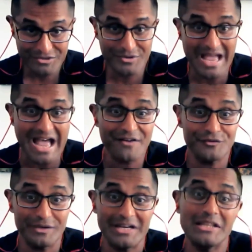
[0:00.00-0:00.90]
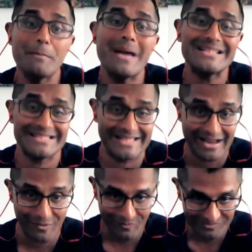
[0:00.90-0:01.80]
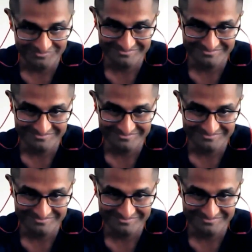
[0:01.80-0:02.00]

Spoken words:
You have to eat the best cow.